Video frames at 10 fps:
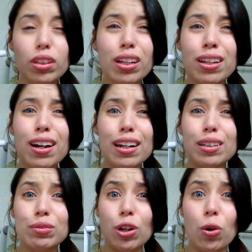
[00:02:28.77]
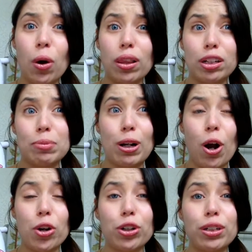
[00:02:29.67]
and kind of go a little bit
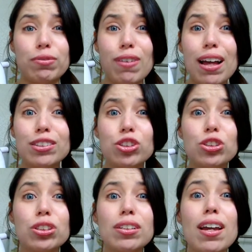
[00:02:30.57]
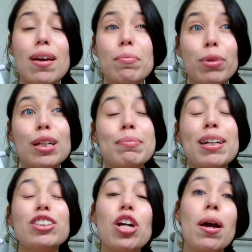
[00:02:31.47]
harder and faster, pretty
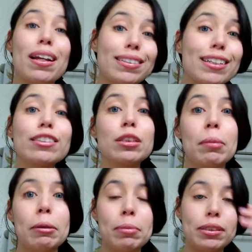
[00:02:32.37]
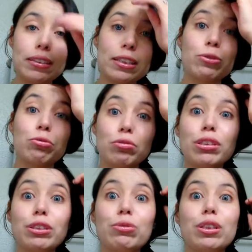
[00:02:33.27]
much intentionally make my skin
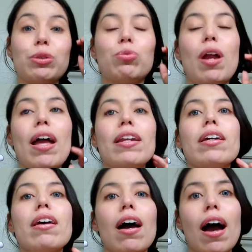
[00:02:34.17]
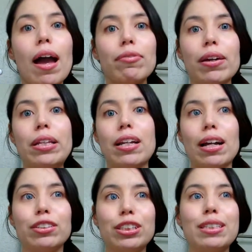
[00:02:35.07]
really red, I find that it
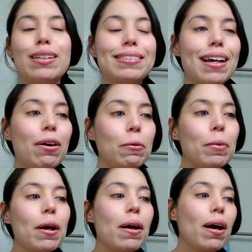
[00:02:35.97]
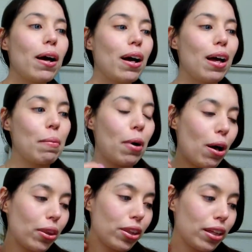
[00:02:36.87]
actually does help.
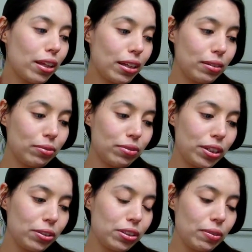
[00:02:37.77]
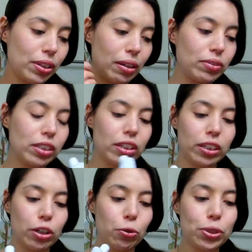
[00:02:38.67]
All the videos and everything I've seen on
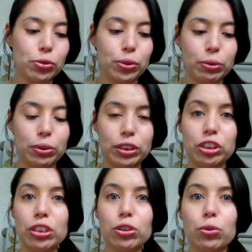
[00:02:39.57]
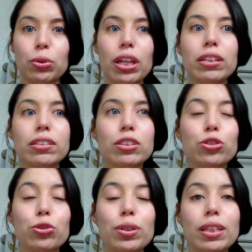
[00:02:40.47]
it, they're always really gentle. Well, that doesn't
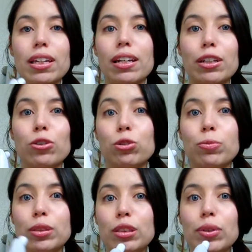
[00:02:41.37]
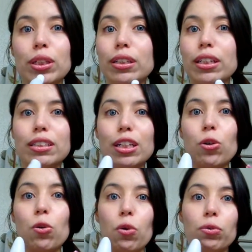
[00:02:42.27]
do anything, and I know specifically because I
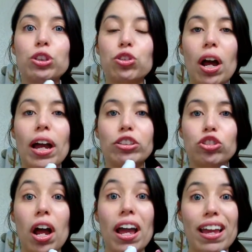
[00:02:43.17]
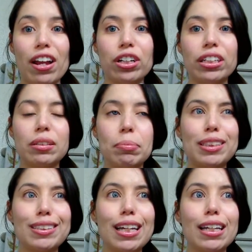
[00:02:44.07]
go over dry areas of my
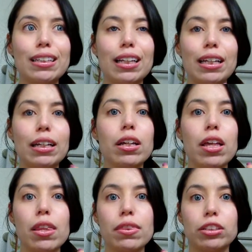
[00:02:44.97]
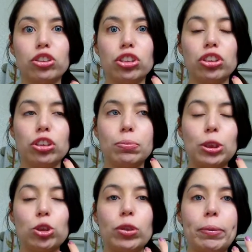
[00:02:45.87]
skin, like that should just be
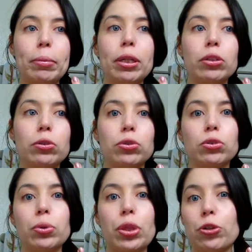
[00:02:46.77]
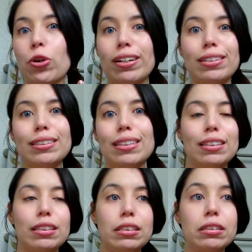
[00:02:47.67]
doing miracles with the dryness,
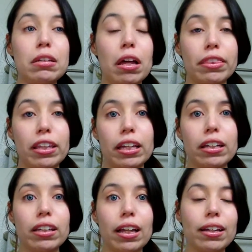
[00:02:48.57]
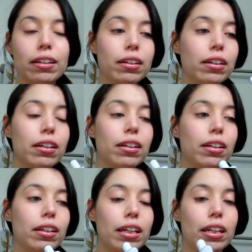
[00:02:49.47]
and nothing. Like
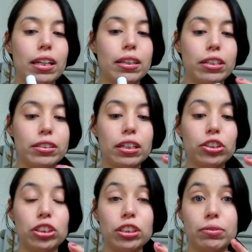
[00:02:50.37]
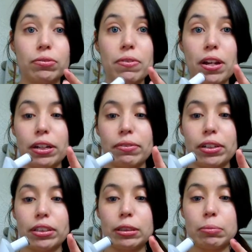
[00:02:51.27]
the suction is
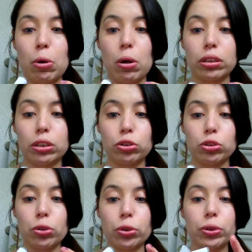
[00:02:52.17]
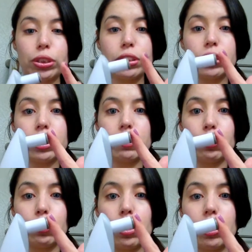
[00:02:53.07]
very small, and I'll show you. Here's the
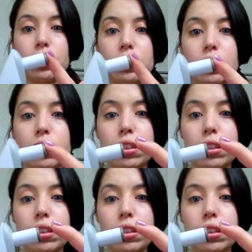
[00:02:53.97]
level 1.